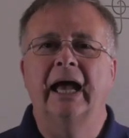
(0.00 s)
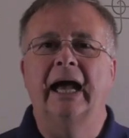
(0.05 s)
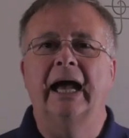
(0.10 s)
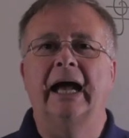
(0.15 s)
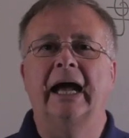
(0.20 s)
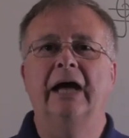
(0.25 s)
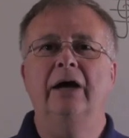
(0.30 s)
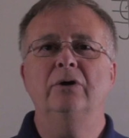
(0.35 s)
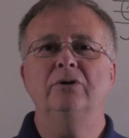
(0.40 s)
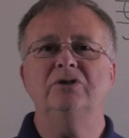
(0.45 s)

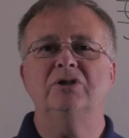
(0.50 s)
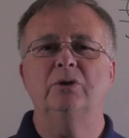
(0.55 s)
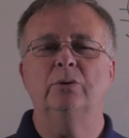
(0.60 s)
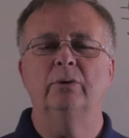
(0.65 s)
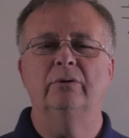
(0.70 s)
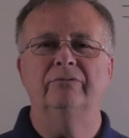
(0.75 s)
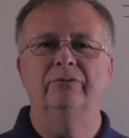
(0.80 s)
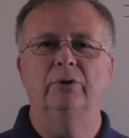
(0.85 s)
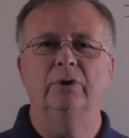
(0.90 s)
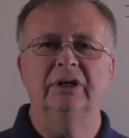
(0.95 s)
How do you
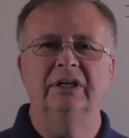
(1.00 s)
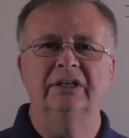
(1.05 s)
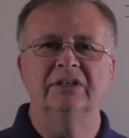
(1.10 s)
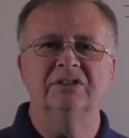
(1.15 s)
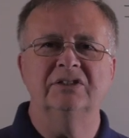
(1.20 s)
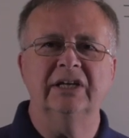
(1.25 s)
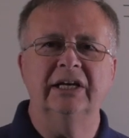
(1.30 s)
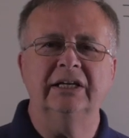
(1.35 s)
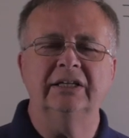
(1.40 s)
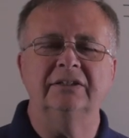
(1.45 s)
avoid
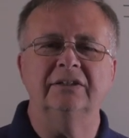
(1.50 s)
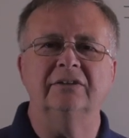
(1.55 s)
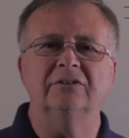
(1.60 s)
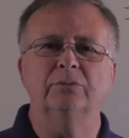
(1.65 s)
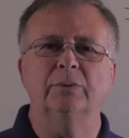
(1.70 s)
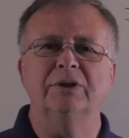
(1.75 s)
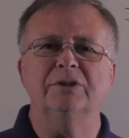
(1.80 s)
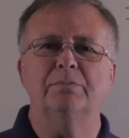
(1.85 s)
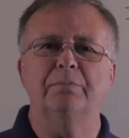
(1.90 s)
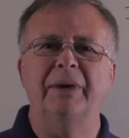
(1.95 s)

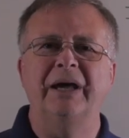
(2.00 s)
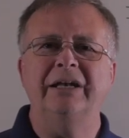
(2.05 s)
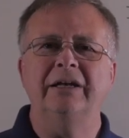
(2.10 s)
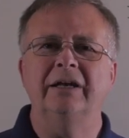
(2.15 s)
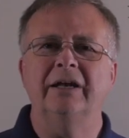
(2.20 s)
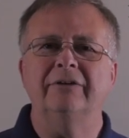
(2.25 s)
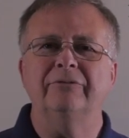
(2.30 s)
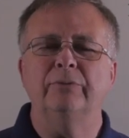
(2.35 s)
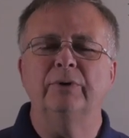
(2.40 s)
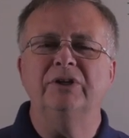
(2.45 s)
consecutives? Well, it's bad
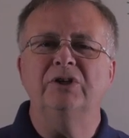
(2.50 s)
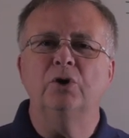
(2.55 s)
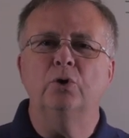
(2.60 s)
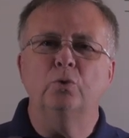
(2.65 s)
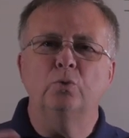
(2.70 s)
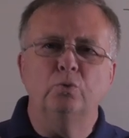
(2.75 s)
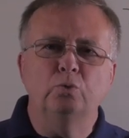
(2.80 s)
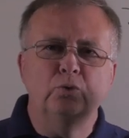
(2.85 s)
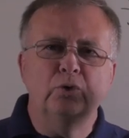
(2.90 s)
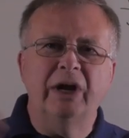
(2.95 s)
enough when
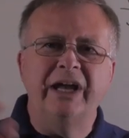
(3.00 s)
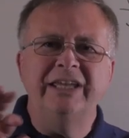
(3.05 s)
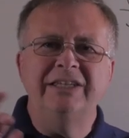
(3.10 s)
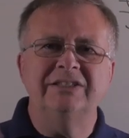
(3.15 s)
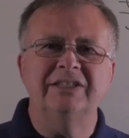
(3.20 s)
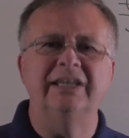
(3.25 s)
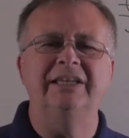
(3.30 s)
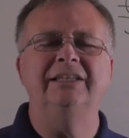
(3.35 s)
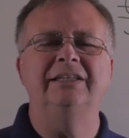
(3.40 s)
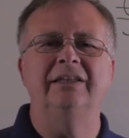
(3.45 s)
you're
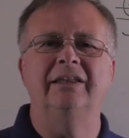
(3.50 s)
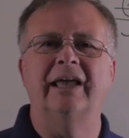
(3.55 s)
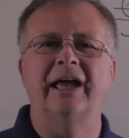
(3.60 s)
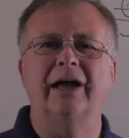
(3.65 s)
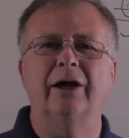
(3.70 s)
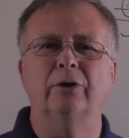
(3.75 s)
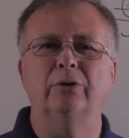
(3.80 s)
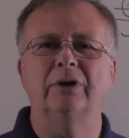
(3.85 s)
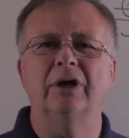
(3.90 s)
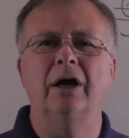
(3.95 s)
writing
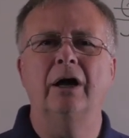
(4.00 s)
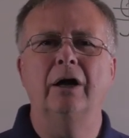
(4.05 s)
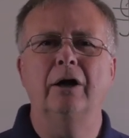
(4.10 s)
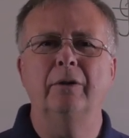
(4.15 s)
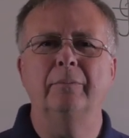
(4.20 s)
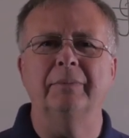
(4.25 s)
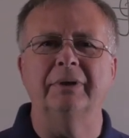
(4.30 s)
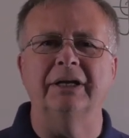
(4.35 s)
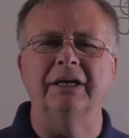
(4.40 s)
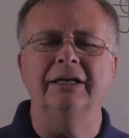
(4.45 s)
down
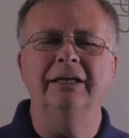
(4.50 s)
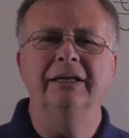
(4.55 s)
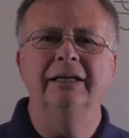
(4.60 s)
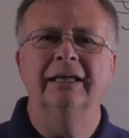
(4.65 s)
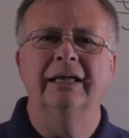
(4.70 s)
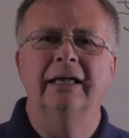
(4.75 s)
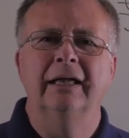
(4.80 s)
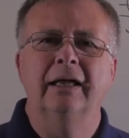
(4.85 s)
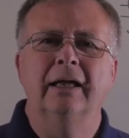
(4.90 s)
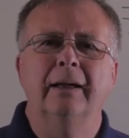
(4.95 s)
harmony,
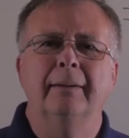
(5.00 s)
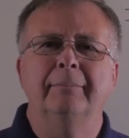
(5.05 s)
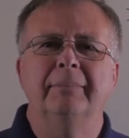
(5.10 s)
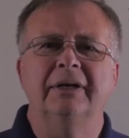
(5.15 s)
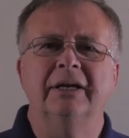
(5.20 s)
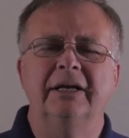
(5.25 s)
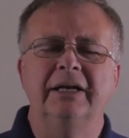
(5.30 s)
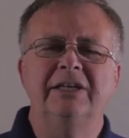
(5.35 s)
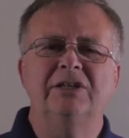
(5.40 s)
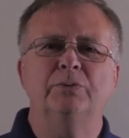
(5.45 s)

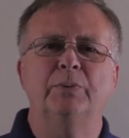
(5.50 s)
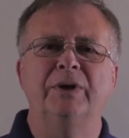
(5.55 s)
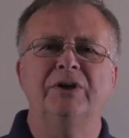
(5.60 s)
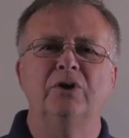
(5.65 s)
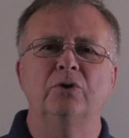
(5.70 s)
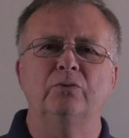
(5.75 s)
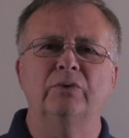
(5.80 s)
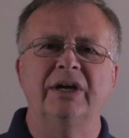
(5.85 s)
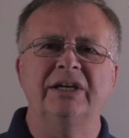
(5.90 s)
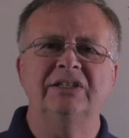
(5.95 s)
but at least when
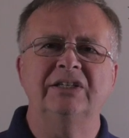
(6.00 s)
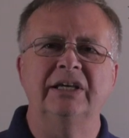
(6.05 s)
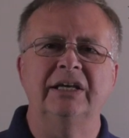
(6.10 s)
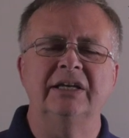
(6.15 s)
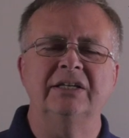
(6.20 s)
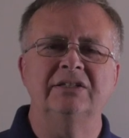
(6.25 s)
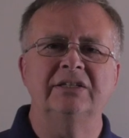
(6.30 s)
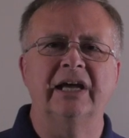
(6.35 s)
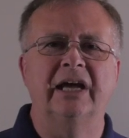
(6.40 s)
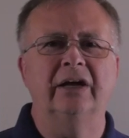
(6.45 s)
you're writing
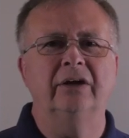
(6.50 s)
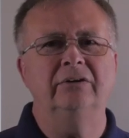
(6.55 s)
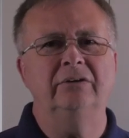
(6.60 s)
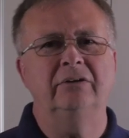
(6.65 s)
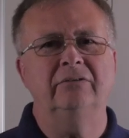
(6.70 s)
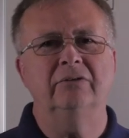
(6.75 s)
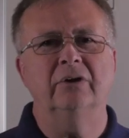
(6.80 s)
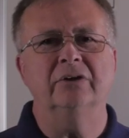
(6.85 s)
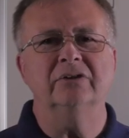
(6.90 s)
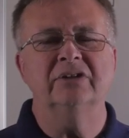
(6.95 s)
it down,
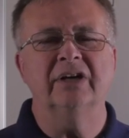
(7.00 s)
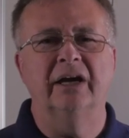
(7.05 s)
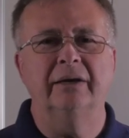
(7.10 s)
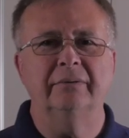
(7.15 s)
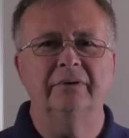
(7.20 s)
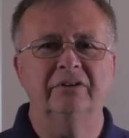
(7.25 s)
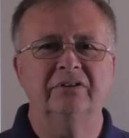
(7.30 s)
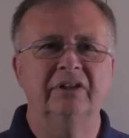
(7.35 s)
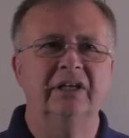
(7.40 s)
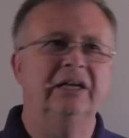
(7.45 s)
you've got time
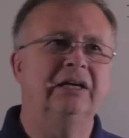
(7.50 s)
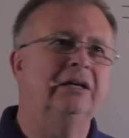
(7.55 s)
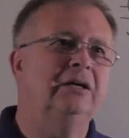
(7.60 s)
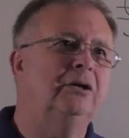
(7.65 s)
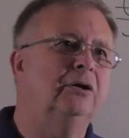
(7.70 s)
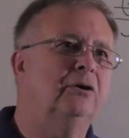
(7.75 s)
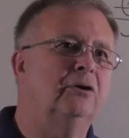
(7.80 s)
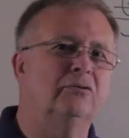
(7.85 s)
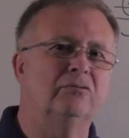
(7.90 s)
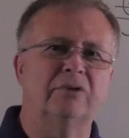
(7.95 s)
to think,
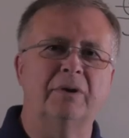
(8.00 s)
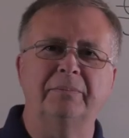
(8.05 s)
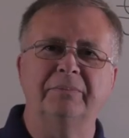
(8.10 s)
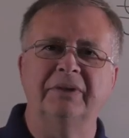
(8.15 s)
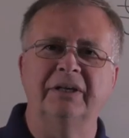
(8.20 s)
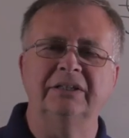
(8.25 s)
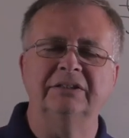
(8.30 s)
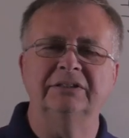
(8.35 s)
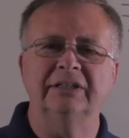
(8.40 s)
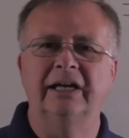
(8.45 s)
you can rub
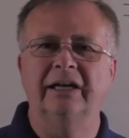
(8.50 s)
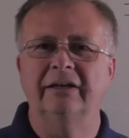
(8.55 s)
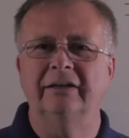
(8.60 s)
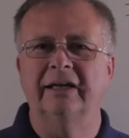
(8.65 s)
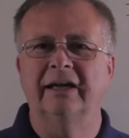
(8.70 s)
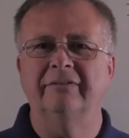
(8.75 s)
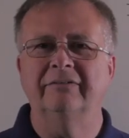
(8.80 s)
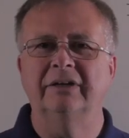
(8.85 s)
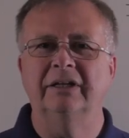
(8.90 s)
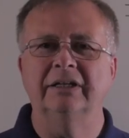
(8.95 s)
things
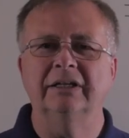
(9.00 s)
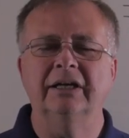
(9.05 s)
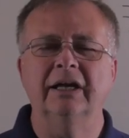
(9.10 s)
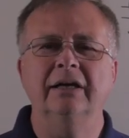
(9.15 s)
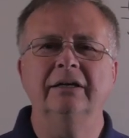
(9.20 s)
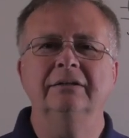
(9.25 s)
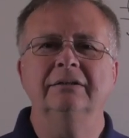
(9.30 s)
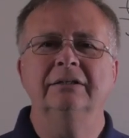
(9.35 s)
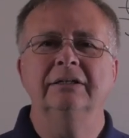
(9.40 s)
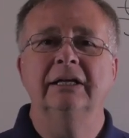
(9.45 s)
out, have another
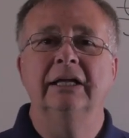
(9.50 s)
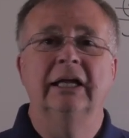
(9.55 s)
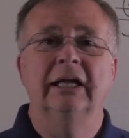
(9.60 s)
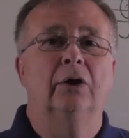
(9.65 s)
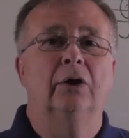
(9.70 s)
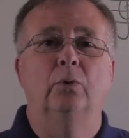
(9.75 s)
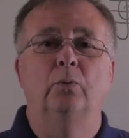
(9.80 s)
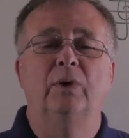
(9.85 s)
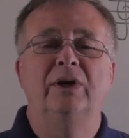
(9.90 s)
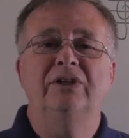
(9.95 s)
go.
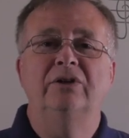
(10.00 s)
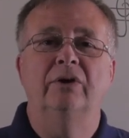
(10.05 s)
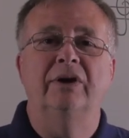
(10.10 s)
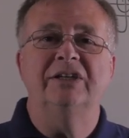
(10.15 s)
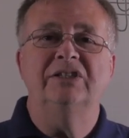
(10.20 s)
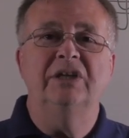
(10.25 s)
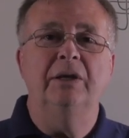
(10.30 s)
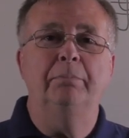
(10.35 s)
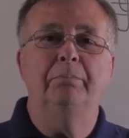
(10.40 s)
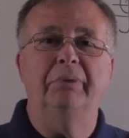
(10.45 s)
When you're
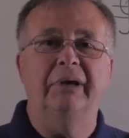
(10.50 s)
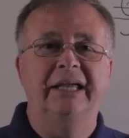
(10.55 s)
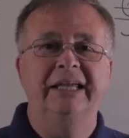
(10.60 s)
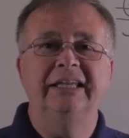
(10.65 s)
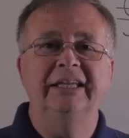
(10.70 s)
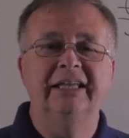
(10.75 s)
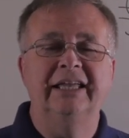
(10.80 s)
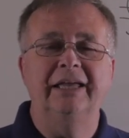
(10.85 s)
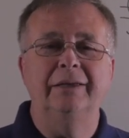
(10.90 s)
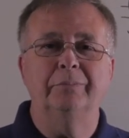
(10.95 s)
actually
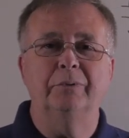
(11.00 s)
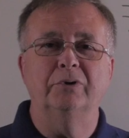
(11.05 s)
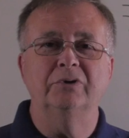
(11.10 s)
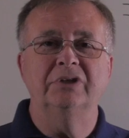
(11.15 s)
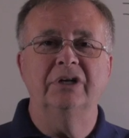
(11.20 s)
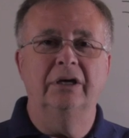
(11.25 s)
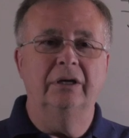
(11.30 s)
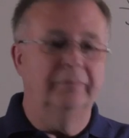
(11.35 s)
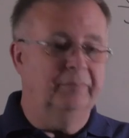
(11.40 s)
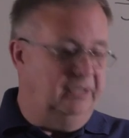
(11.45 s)
playing keyboard
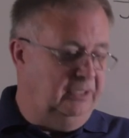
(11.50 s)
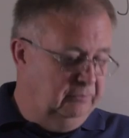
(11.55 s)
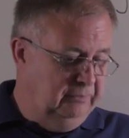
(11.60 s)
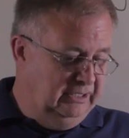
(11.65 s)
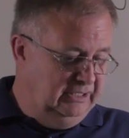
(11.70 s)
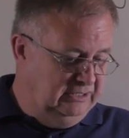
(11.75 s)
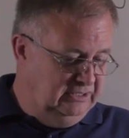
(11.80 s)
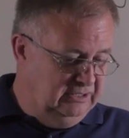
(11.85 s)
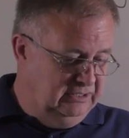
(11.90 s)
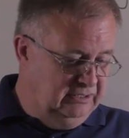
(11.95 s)
harmony,
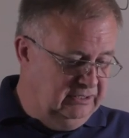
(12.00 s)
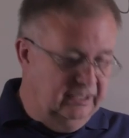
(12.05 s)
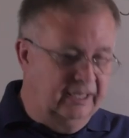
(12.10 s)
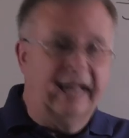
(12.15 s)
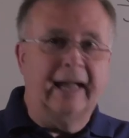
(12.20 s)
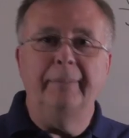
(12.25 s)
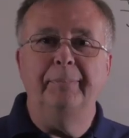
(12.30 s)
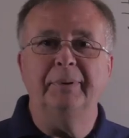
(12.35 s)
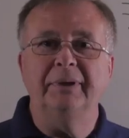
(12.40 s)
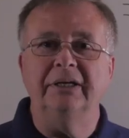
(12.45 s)
well, it's
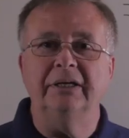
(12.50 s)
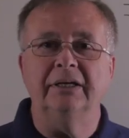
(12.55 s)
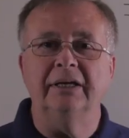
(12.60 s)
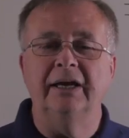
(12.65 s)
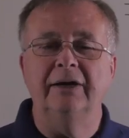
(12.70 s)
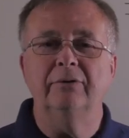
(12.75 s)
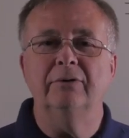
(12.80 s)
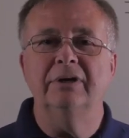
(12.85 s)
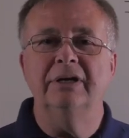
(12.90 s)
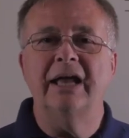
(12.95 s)
happening
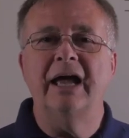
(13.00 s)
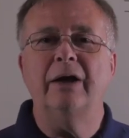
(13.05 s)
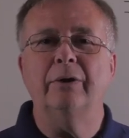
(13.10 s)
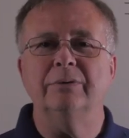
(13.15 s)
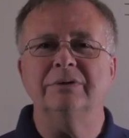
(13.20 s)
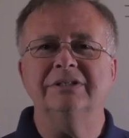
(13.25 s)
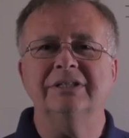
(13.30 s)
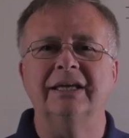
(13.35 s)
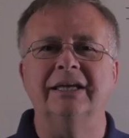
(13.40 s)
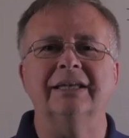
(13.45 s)
here and
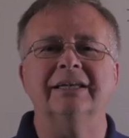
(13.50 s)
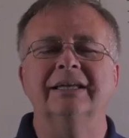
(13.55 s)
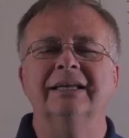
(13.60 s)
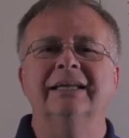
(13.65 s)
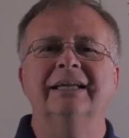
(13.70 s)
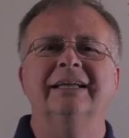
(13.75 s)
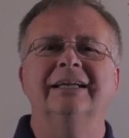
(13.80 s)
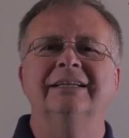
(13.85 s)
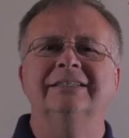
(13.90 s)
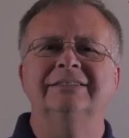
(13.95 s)
now, isn't it?
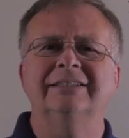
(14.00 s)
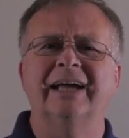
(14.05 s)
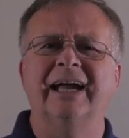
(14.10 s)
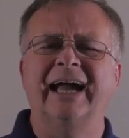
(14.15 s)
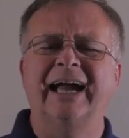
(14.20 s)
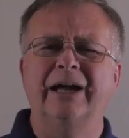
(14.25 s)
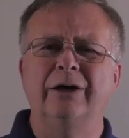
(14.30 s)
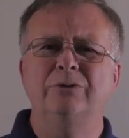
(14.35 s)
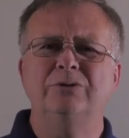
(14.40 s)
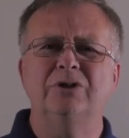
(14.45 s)
So
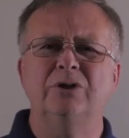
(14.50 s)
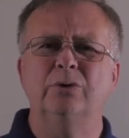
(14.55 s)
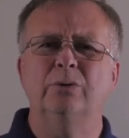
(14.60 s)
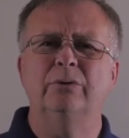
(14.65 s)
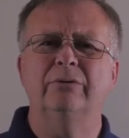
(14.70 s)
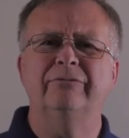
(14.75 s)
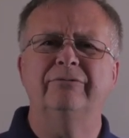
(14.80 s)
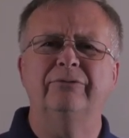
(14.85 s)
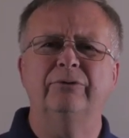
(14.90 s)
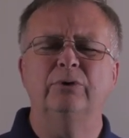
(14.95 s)
how do you
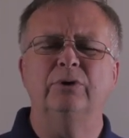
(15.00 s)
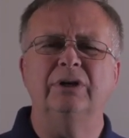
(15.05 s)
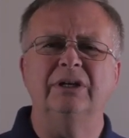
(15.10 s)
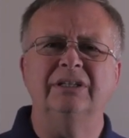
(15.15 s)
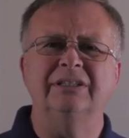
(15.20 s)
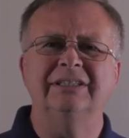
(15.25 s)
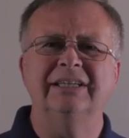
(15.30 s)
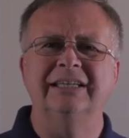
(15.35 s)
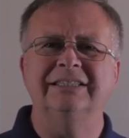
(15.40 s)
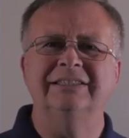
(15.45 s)

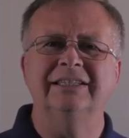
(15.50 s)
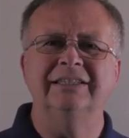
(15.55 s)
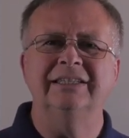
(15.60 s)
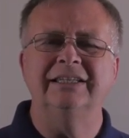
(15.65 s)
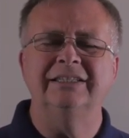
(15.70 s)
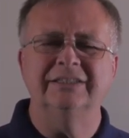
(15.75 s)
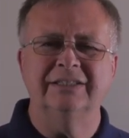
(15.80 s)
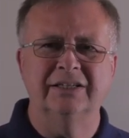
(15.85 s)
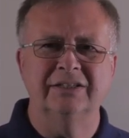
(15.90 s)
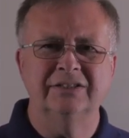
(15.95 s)
avoid getting
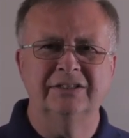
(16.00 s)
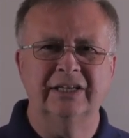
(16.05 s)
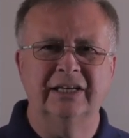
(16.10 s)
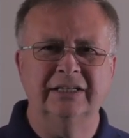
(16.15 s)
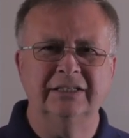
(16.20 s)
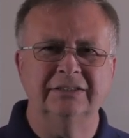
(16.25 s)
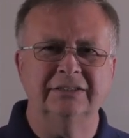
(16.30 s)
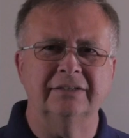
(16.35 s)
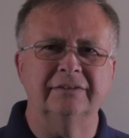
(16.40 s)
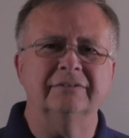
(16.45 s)
these
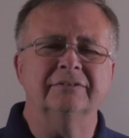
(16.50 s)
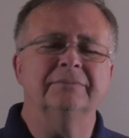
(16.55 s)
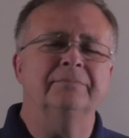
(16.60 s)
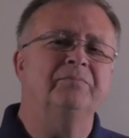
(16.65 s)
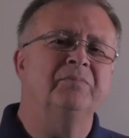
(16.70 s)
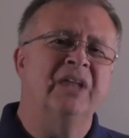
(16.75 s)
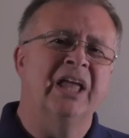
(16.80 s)
consecutives?